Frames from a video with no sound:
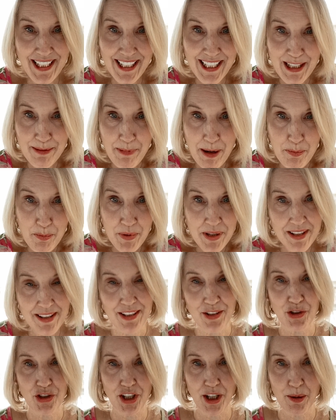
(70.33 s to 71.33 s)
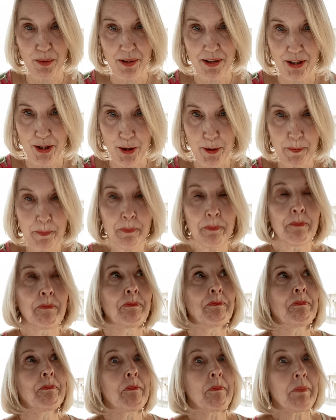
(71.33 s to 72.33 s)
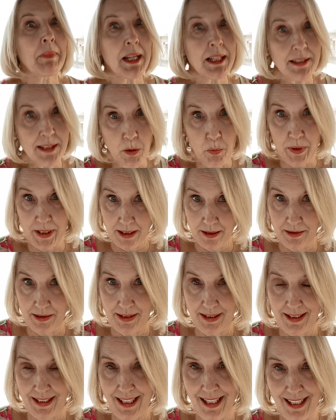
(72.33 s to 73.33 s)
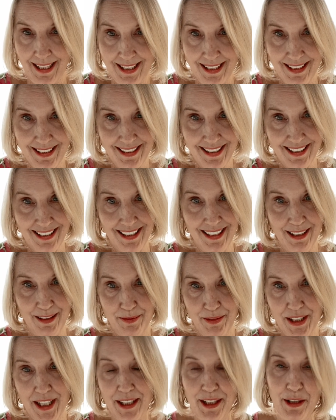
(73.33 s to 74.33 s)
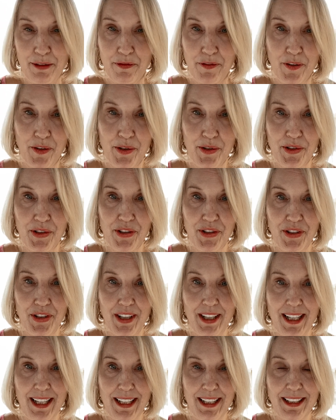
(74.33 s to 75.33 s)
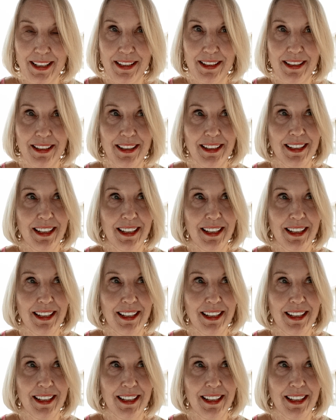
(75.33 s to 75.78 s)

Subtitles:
come up with and share with you, someone else has done it first. And